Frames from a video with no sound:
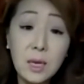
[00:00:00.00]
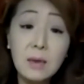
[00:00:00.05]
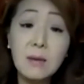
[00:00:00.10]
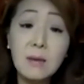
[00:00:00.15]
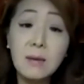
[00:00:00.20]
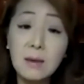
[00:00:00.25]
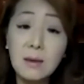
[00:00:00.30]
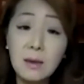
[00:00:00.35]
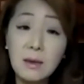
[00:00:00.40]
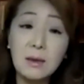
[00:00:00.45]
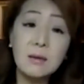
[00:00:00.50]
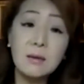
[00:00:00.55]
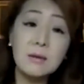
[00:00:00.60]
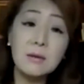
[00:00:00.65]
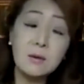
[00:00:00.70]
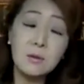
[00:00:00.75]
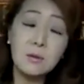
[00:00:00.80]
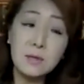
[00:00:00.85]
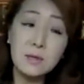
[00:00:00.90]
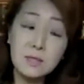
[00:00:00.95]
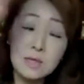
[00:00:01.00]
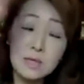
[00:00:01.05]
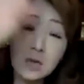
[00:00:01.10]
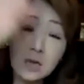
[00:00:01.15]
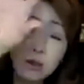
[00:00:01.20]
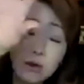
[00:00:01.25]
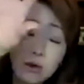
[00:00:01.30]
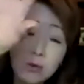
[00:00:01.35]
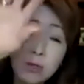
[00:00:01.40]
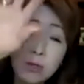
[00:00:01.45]
and South
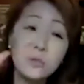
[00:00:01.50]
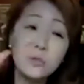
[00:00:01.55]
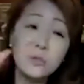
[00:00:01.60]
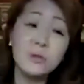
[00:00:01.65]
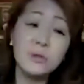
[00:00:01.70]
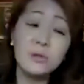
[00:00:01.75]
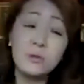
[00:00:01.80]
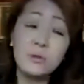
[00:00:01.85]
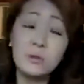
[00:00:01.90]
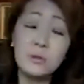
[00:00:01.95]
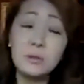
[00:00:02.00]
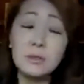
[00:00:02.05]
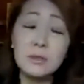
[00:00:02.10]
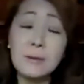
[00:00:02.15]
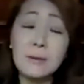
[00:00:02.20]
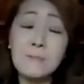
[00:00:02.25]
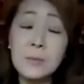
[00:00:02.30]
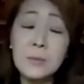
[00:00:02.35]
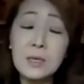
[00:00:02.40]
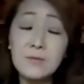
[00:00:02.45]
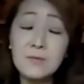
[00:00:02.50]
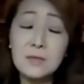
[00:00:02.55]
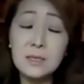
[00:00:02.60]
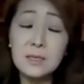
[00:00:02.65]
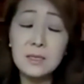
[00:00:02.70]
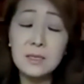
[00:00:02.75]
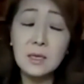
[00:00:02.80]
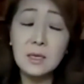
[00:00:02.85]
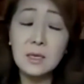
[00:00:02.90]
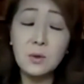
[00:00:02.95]
Korean students
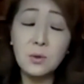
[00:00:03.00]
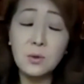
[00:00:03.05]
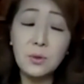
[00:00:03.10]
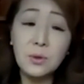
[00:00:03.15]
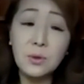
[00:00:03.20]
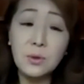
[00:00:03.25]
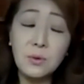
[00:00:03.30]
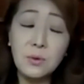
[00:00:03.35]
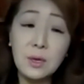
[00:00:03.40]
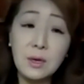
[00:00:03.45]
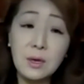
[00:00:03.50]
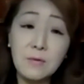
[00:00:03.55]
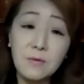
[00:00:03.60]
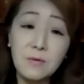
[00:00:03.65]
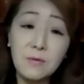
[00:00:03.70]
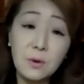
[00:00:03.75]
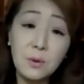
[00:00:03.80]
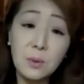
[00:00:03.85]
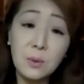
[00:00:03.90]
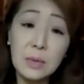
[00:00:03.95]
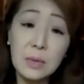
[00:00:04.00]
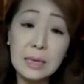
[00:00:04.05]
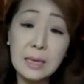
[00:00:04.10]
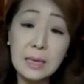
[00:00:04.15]
visiting North Korea for a week.